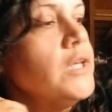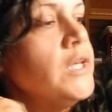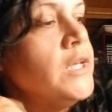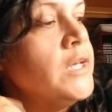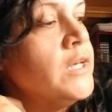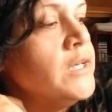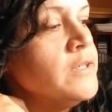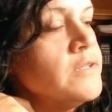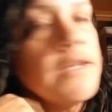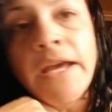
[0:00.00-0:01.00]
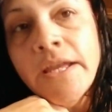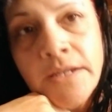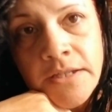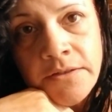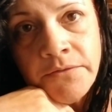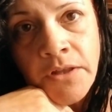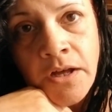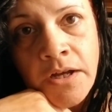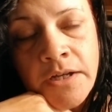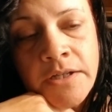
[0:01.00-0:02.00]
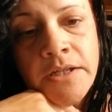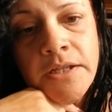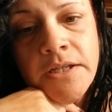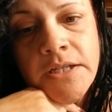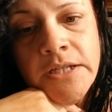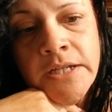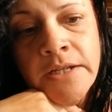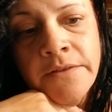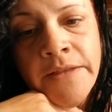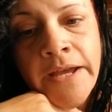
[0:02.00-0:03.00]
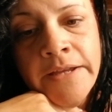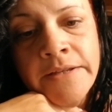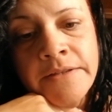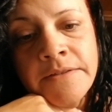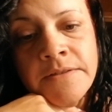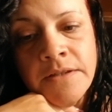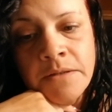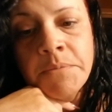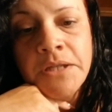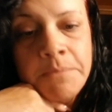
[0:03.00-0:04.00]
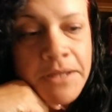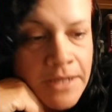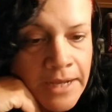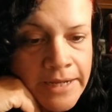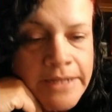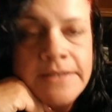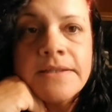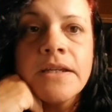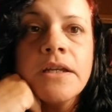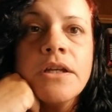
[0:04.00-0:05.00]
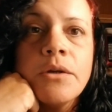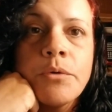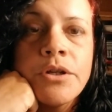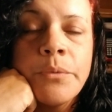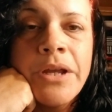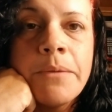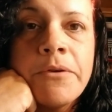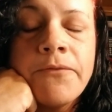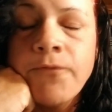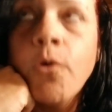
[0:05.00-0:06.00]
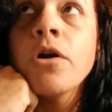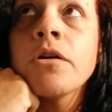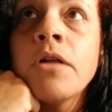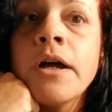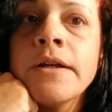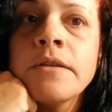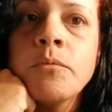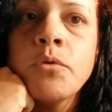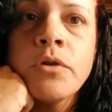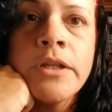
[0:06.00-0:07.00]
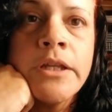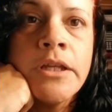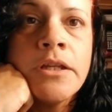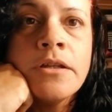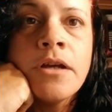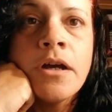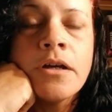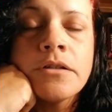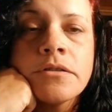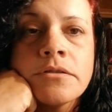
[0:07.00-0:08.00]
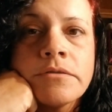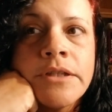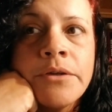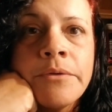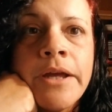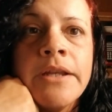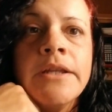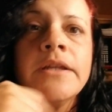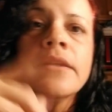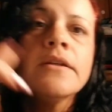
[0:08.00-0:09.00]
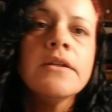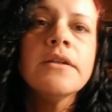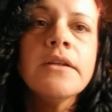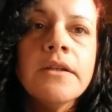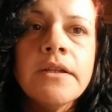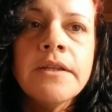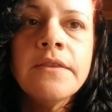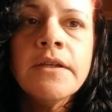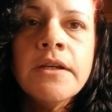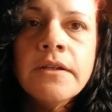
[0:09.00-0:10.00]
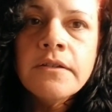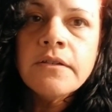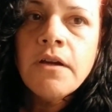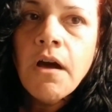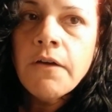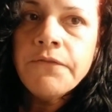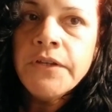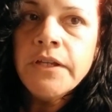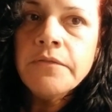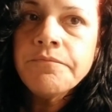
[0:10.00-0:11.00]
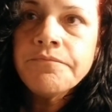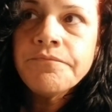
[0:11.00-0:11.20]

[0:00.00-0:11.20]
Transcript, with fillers: and editing the vlog and that is going to be my night. We're going to wake up at 4 o'clock in the morning, uh, get ready, get the coffee,